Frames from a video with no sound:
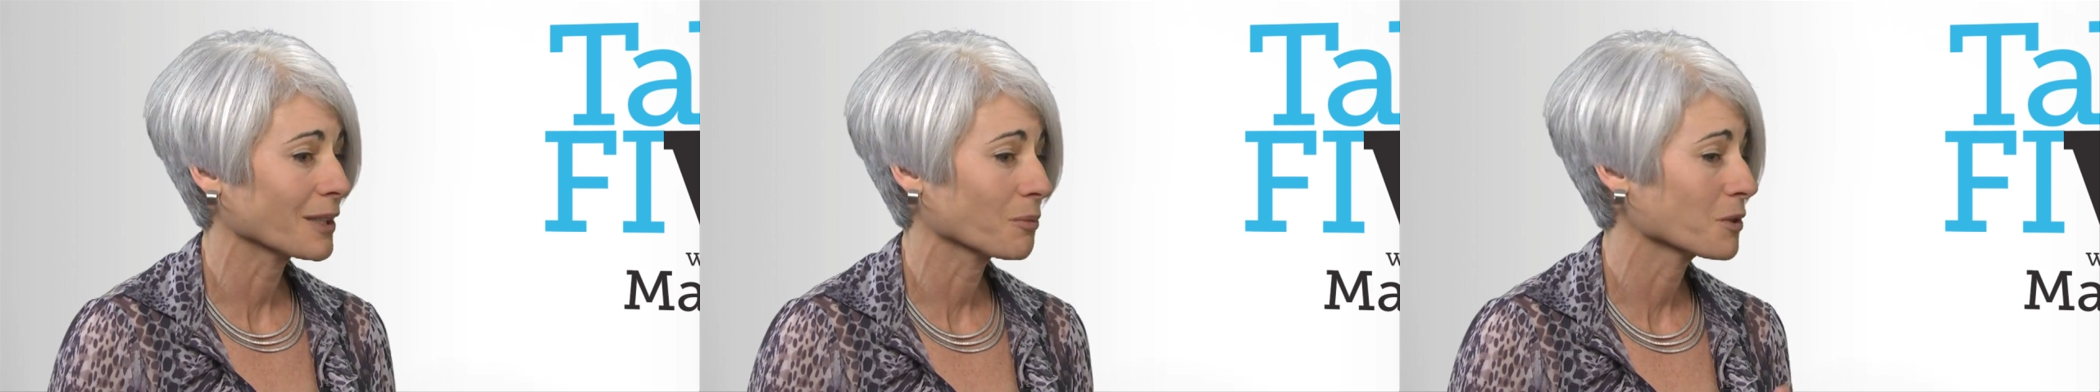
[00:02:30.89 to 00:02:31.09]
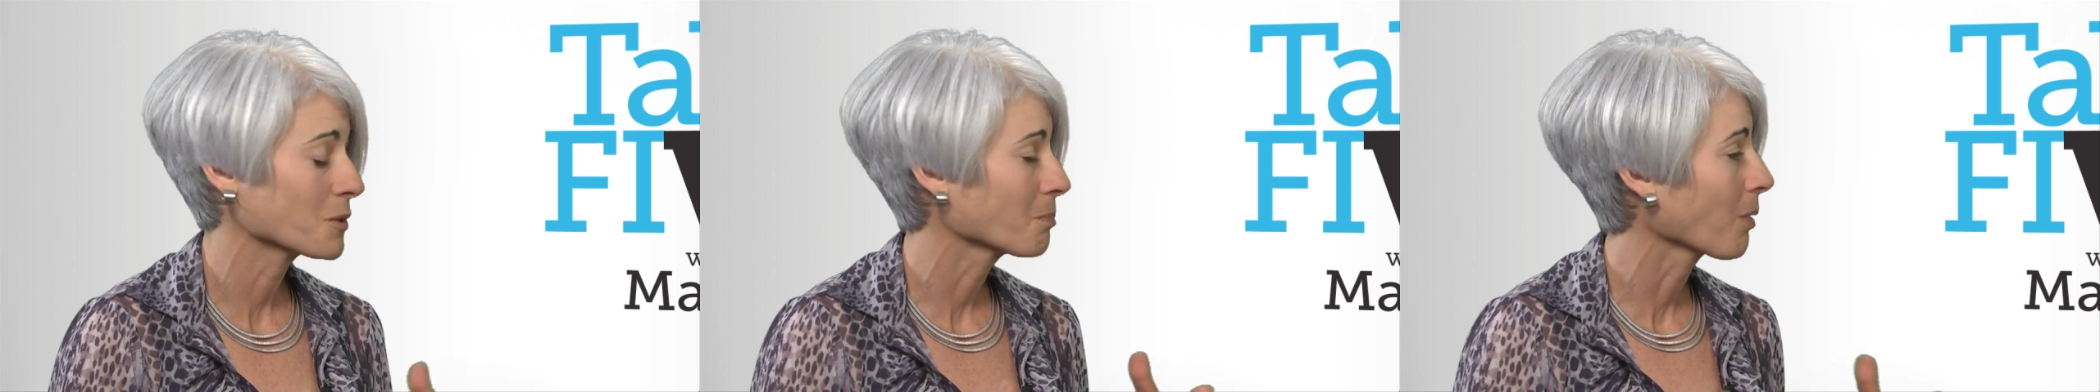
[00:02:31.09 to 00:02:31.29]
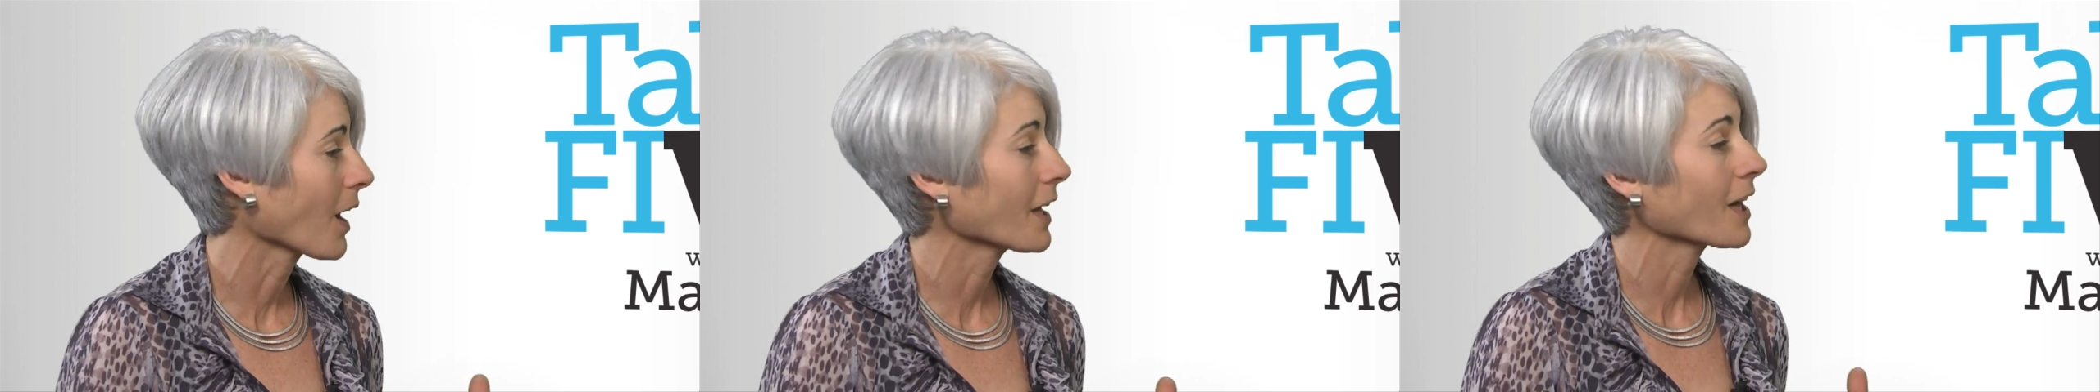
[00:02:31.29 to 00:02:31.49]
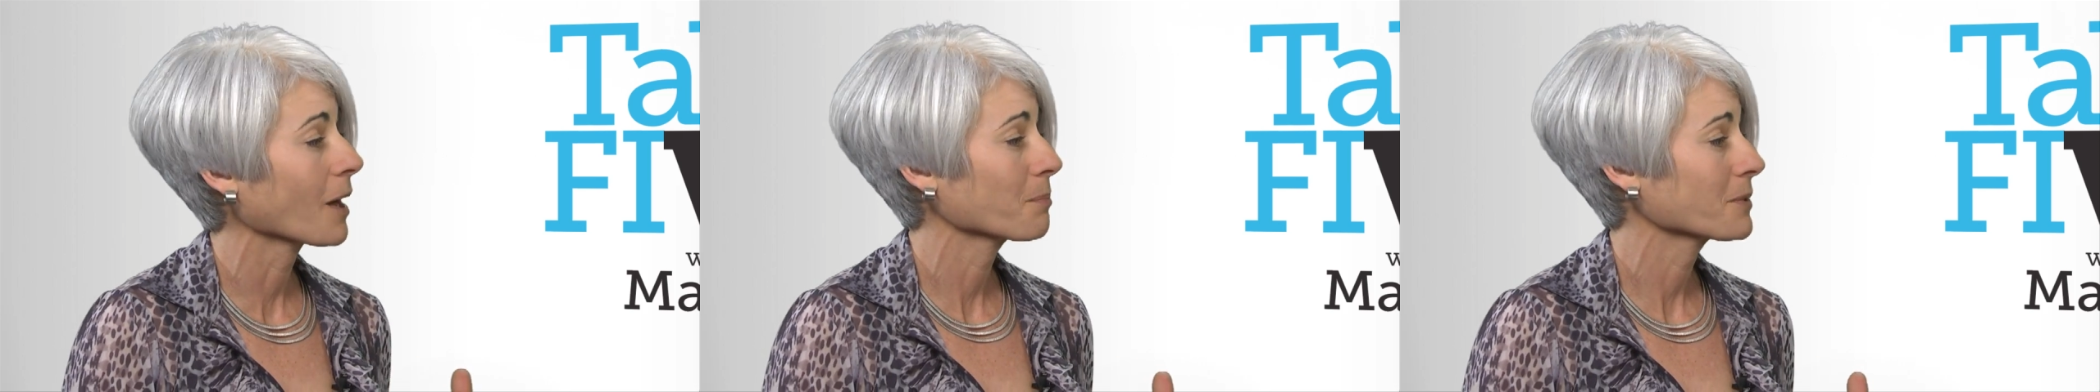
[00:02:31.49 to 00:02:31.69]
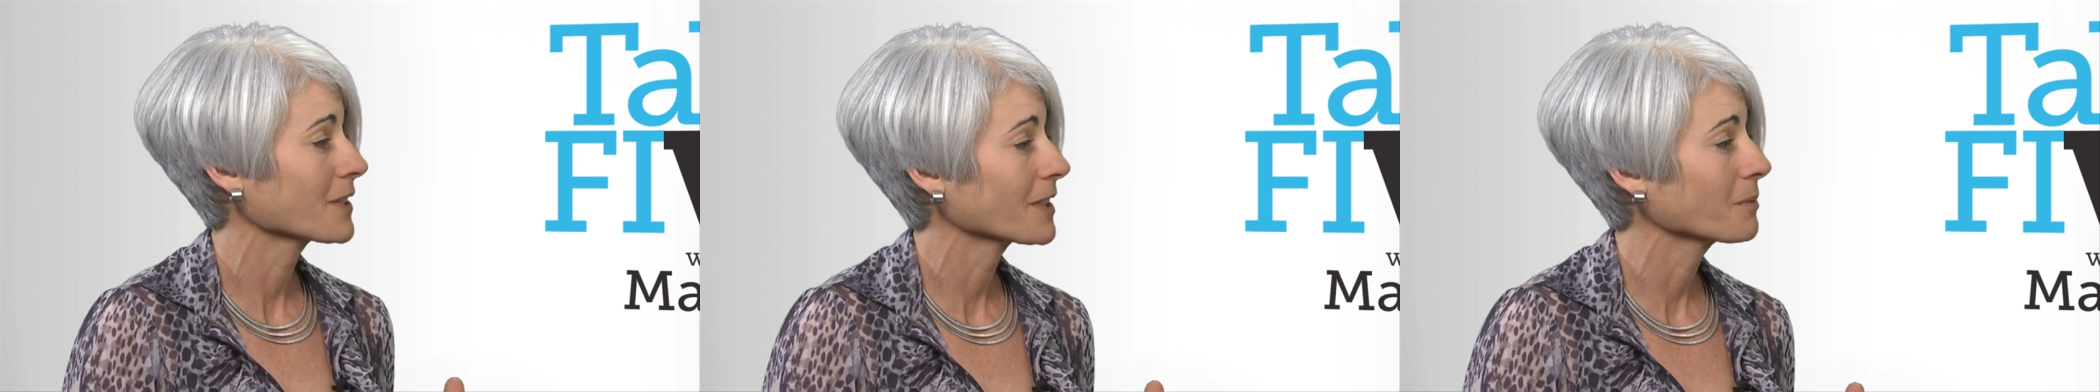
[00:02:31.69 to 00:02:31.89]
It was
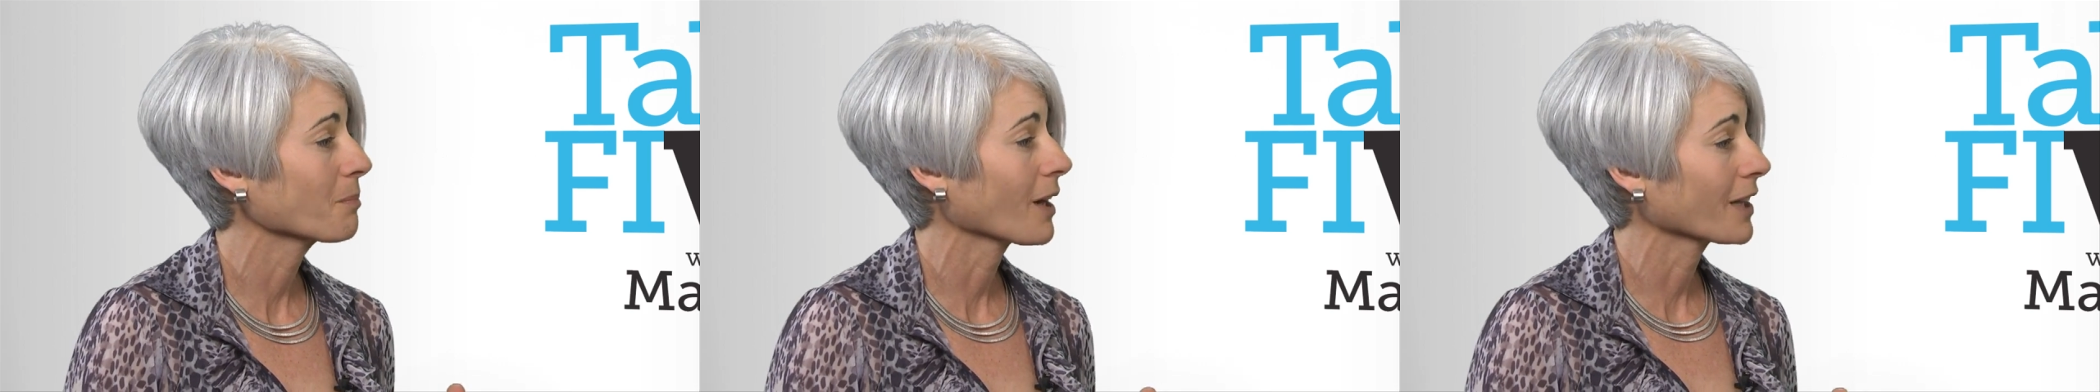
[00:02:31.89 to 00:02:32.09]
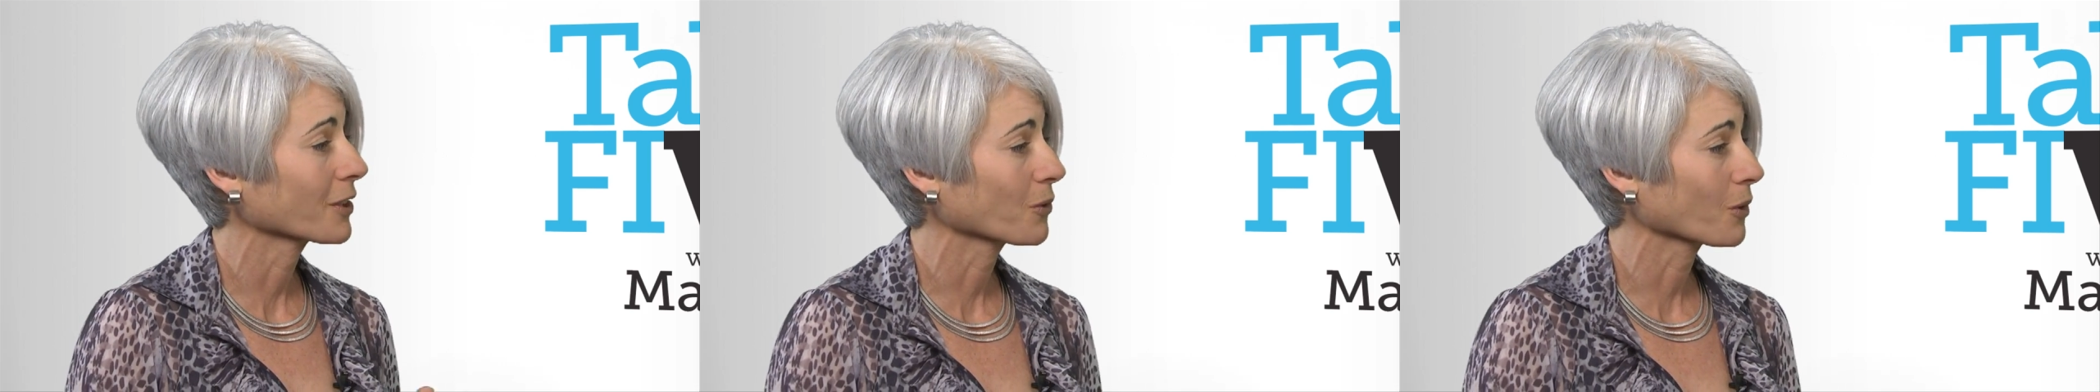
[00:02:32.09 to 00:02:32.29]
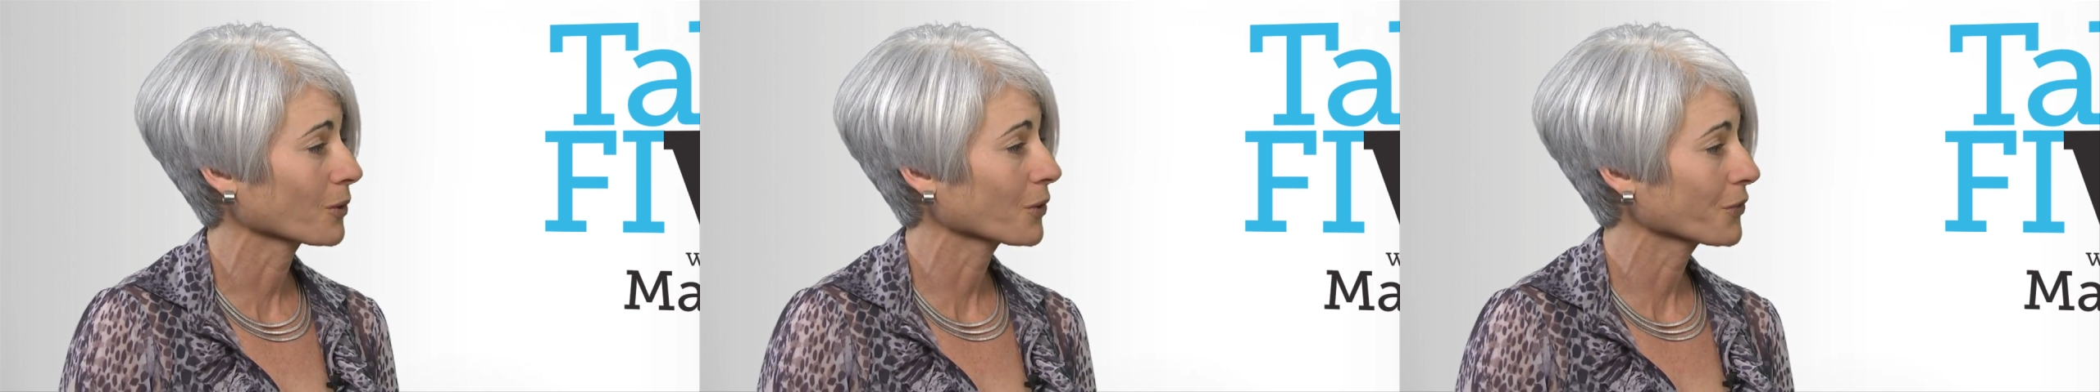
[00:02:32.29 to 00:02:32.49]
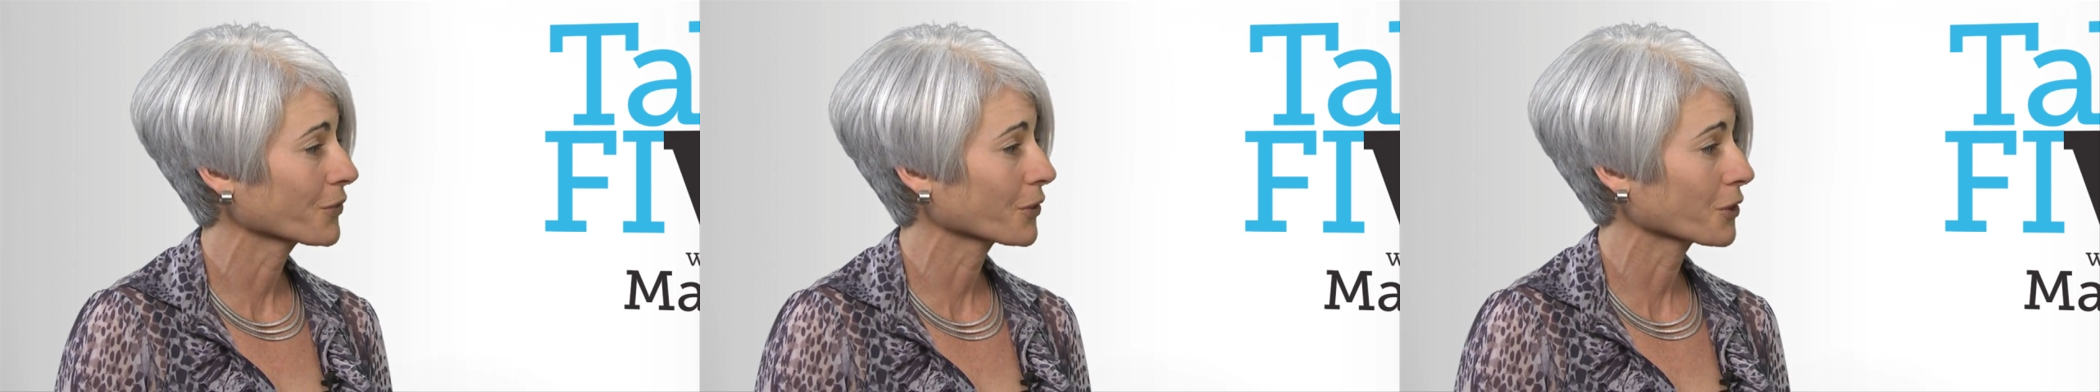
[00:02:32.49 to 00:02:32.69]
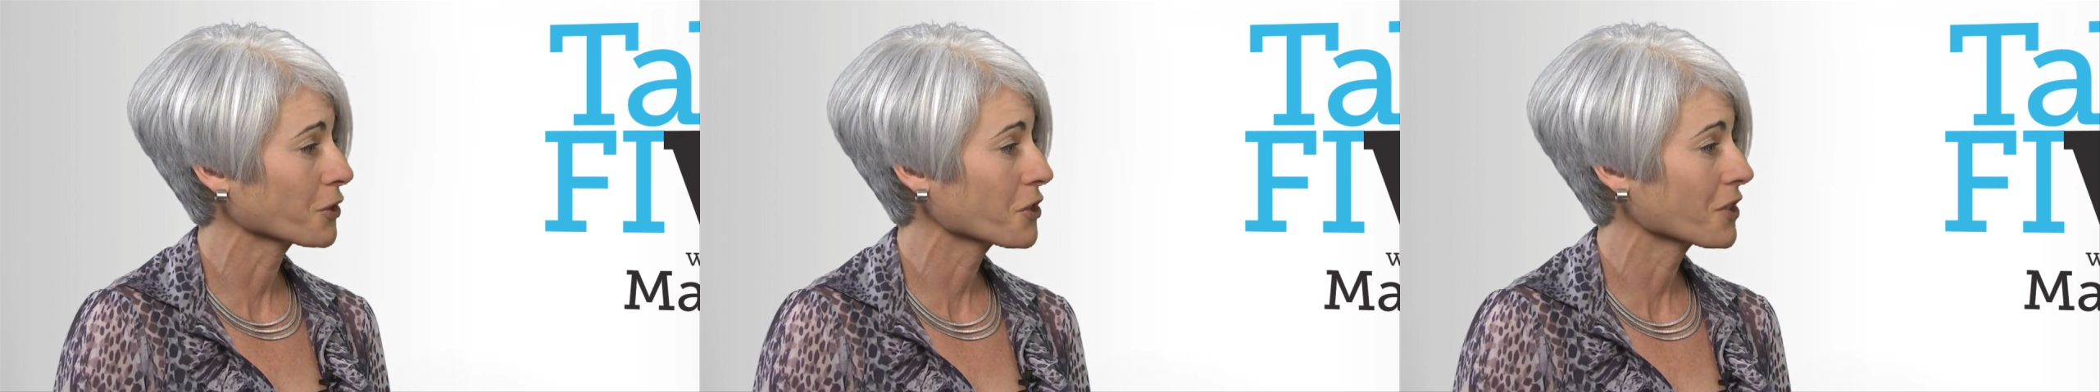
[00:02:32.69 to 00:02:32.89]
biopsied by an oral
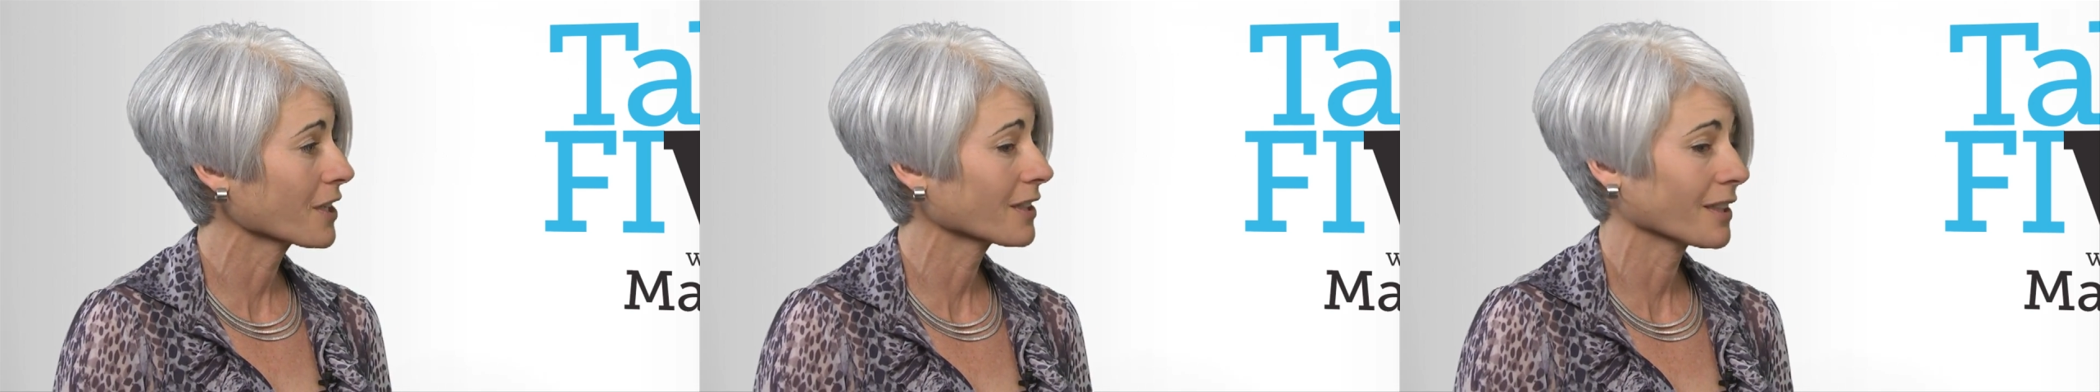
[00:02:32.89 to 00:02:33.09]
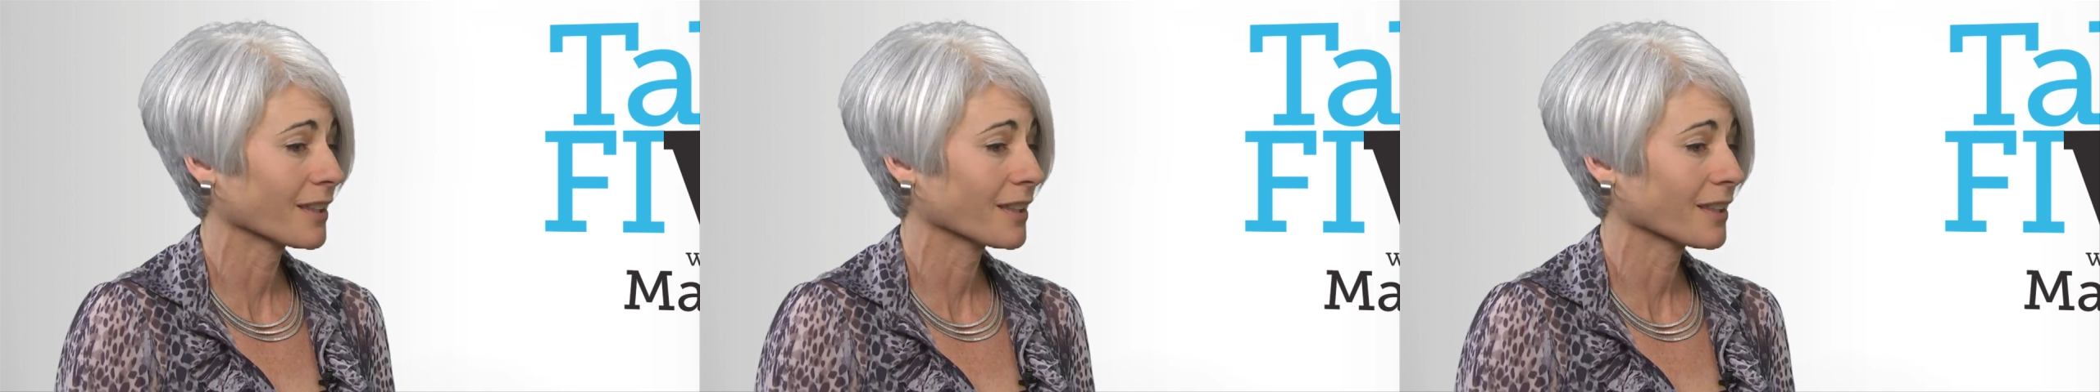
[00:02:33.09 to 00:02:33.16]
surgeon,